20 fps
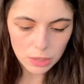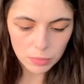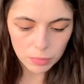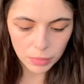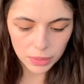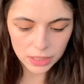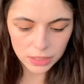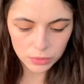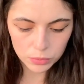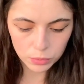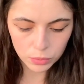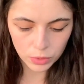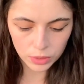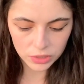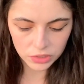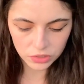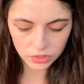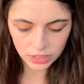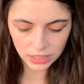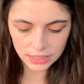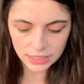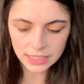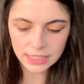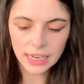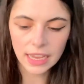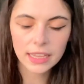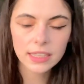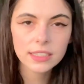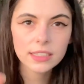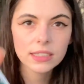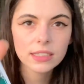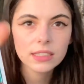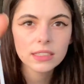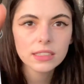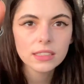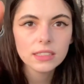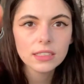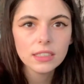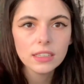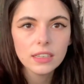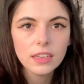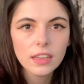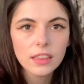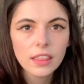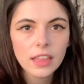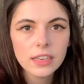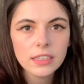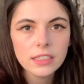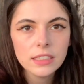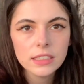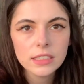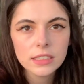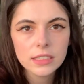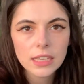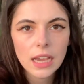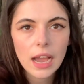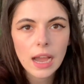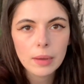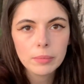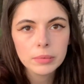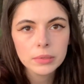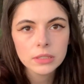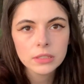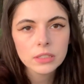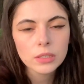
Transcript: But it was a death that needed to happen.